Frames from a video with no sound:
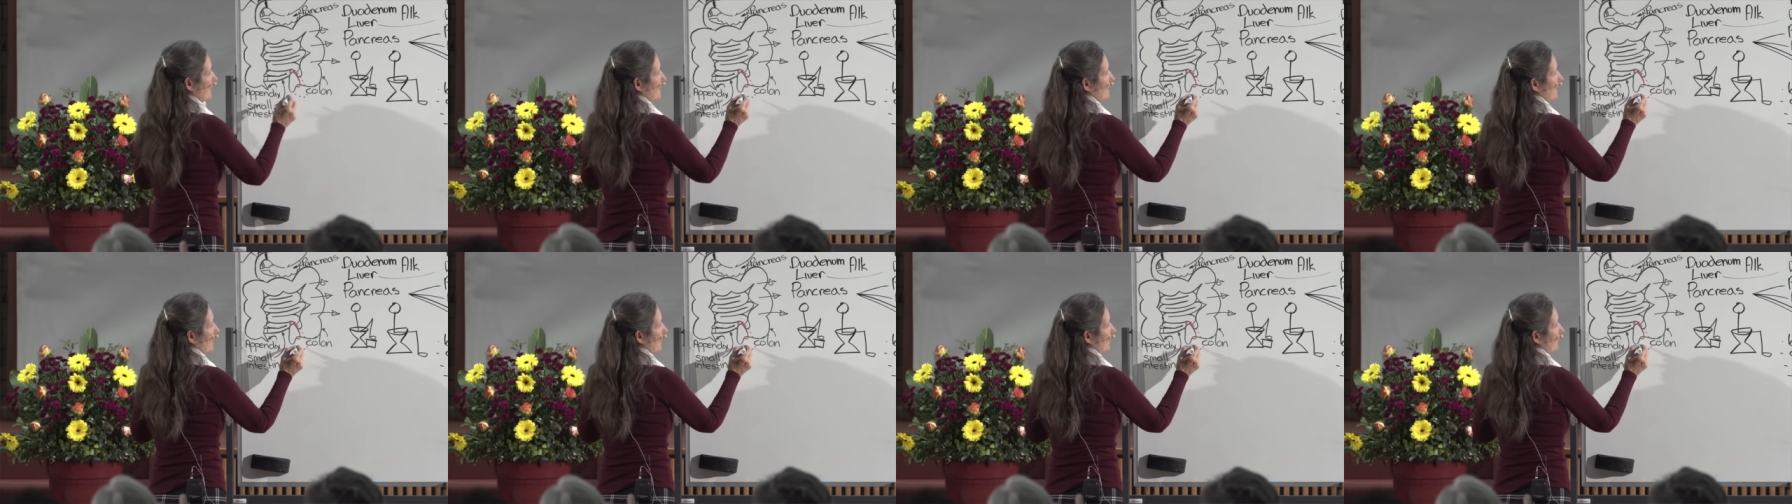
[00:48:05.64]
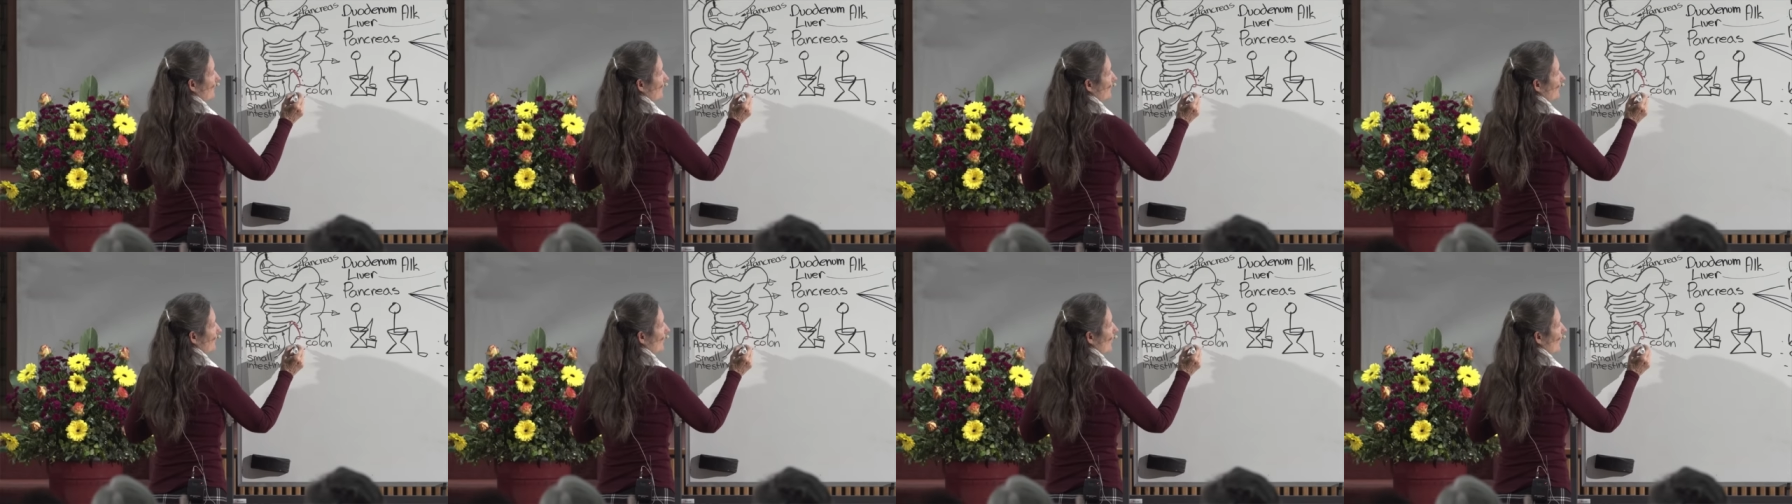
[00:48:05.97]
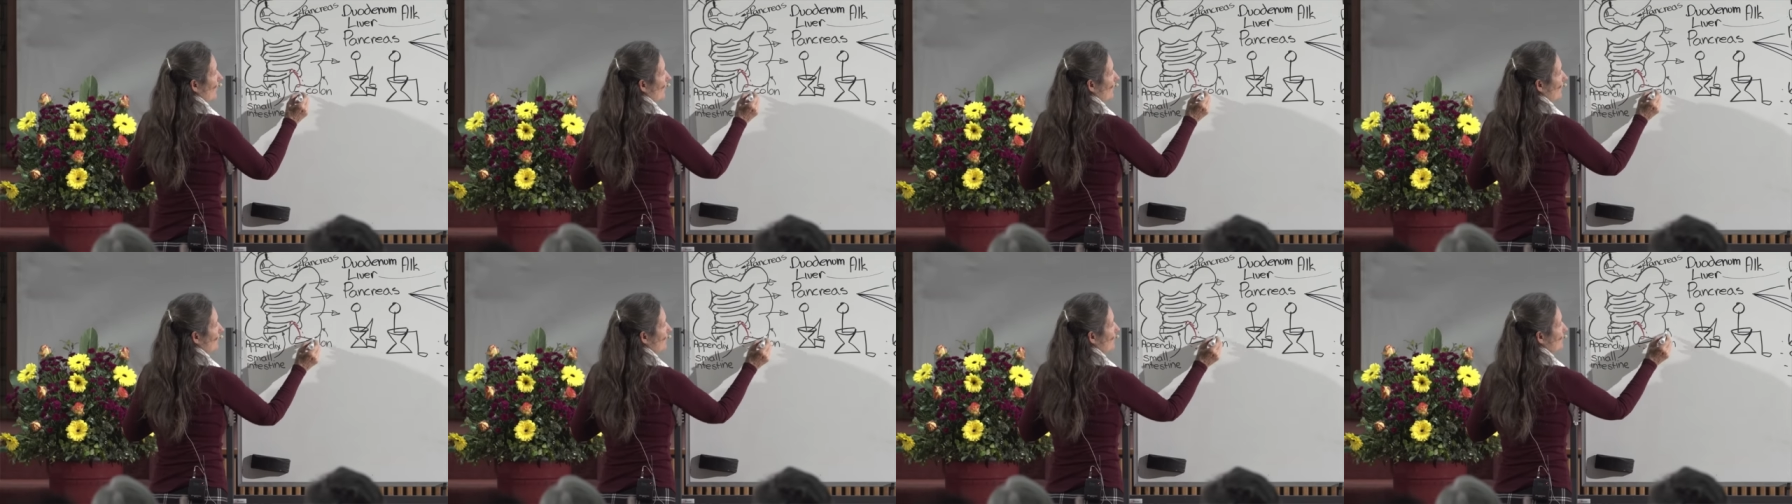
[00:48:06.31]
then the
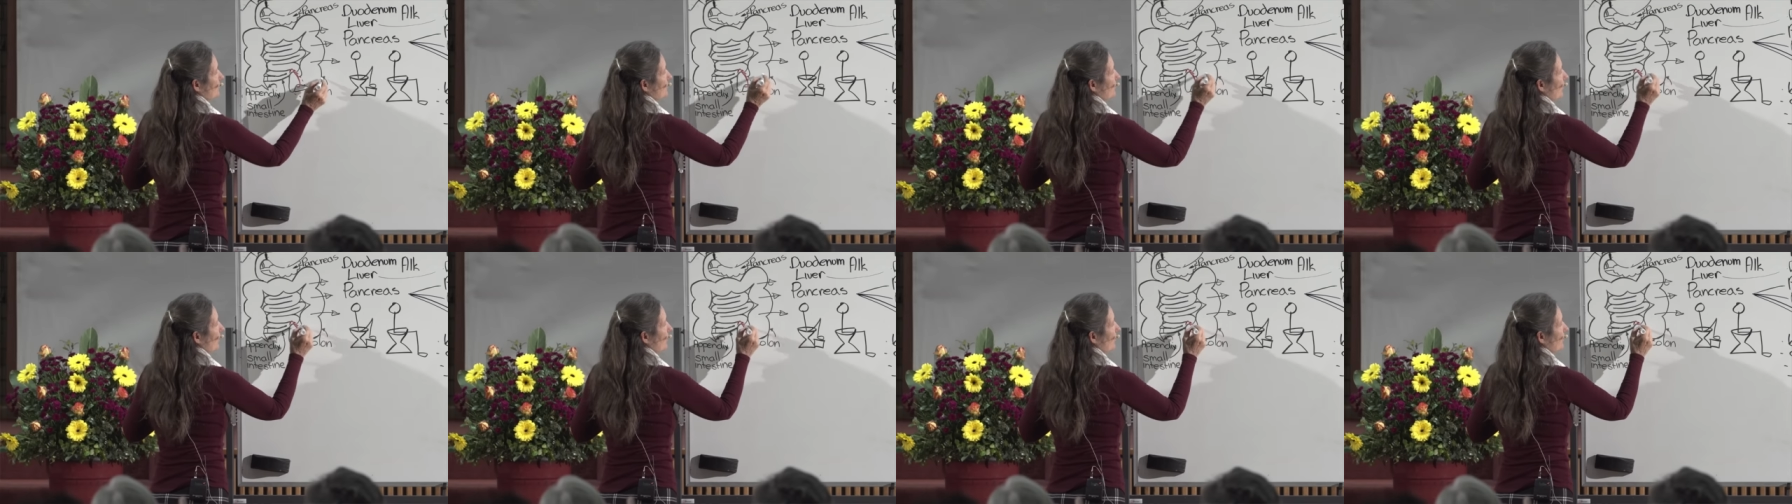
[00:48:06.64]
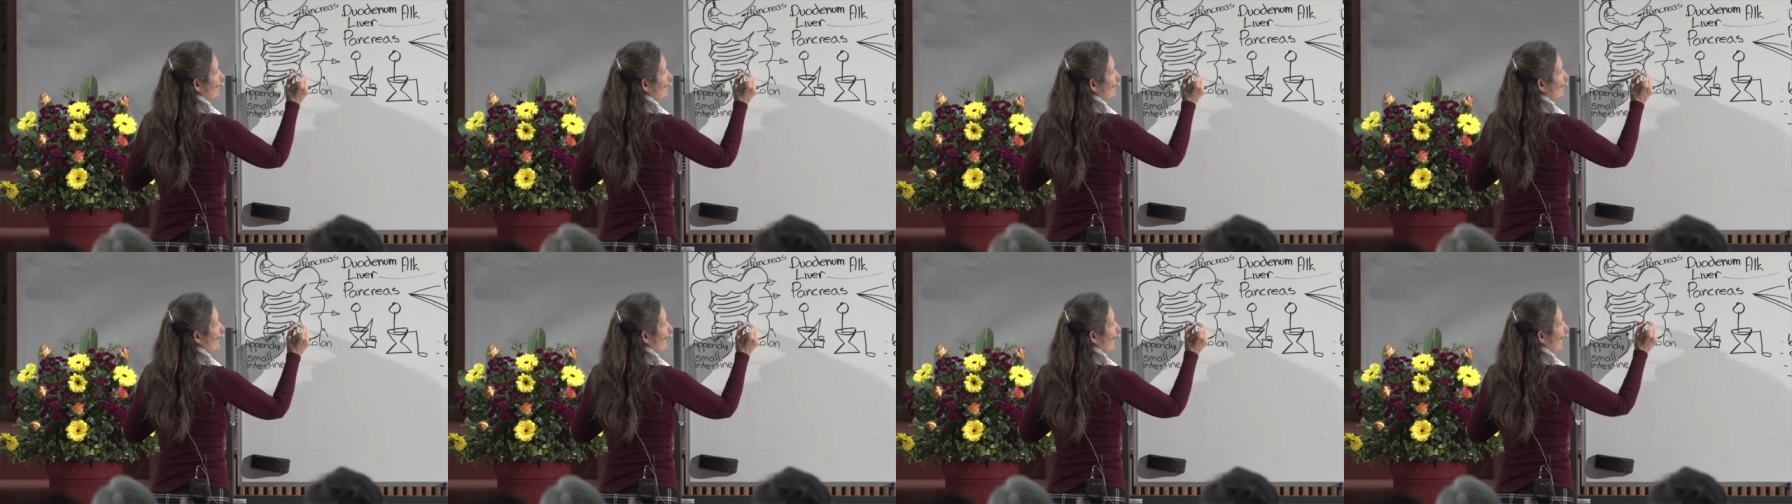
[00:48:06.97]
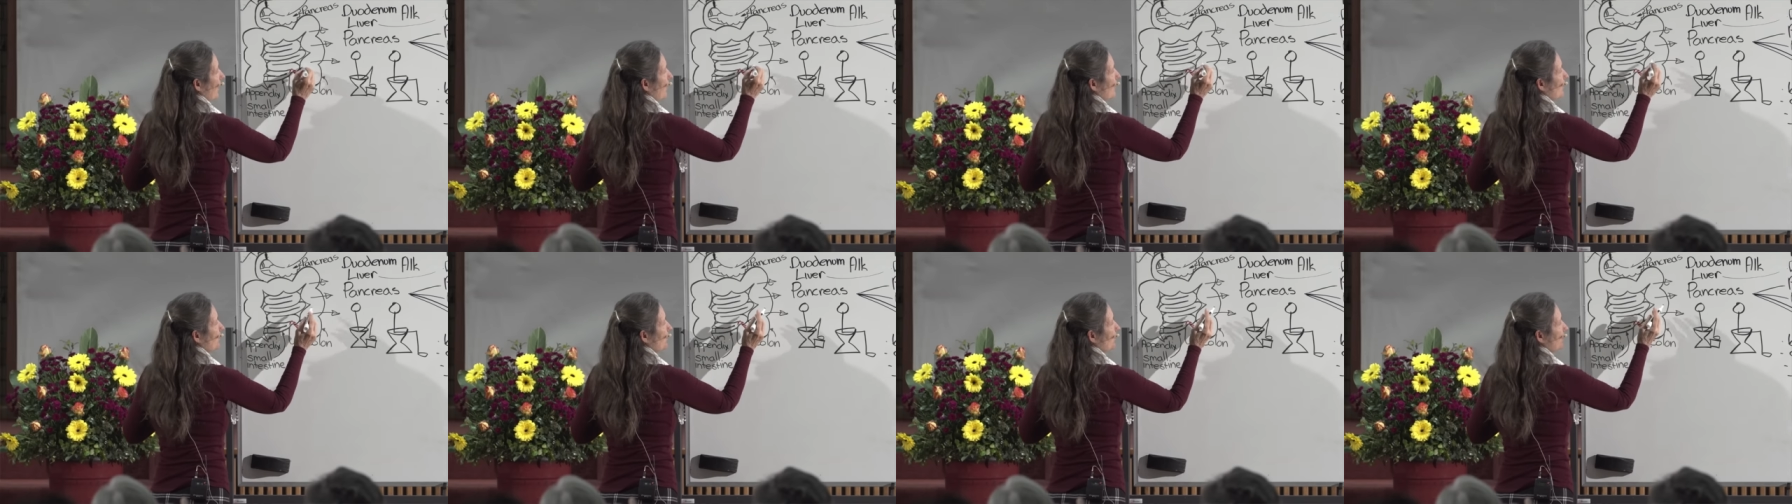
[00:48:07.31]
colon totally
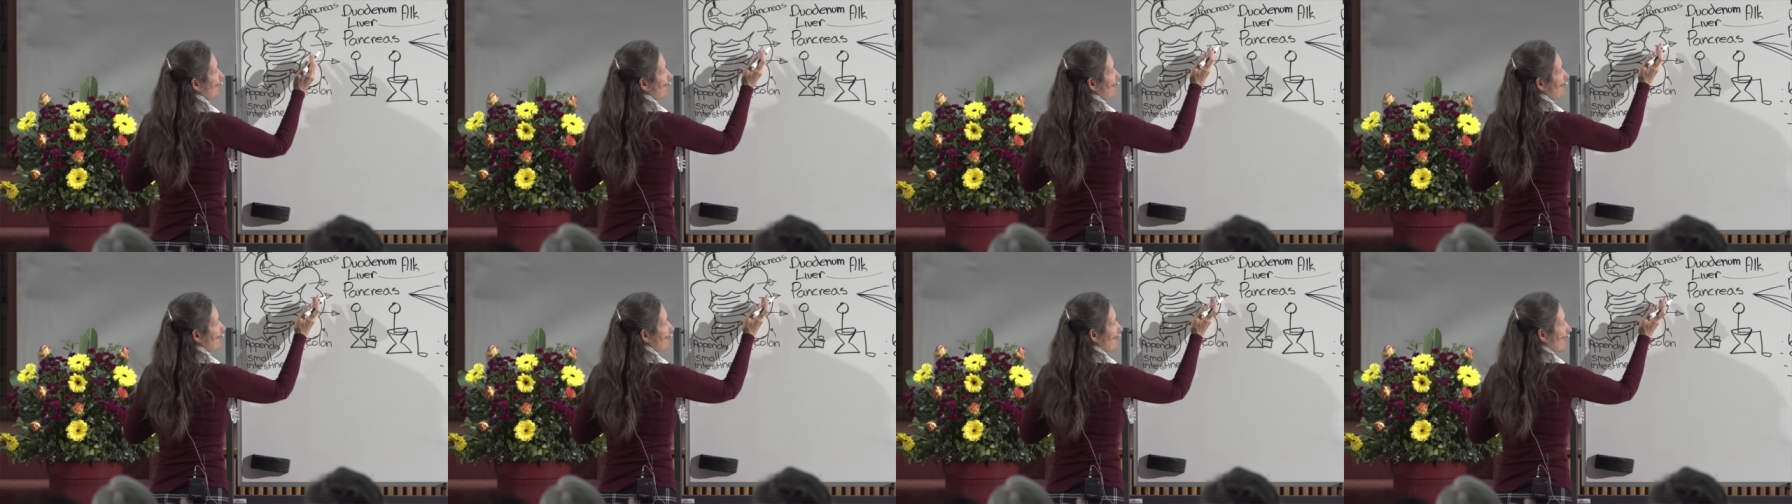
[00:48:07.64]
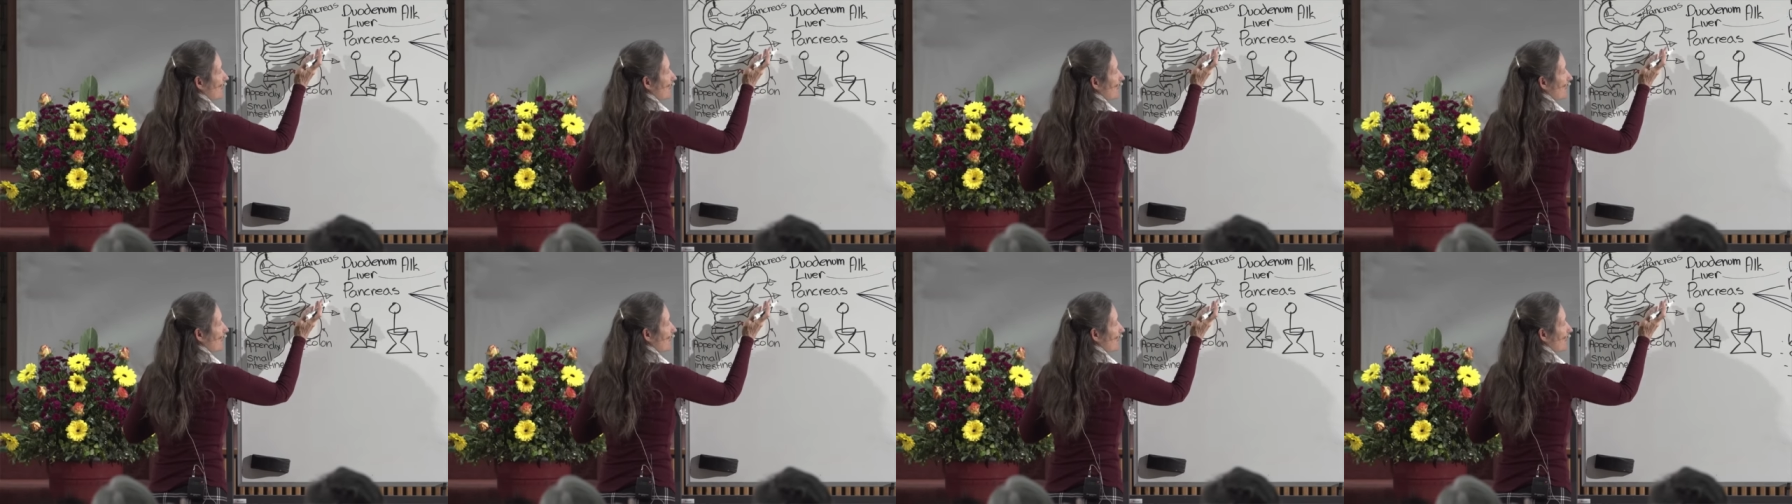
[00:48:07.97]
opens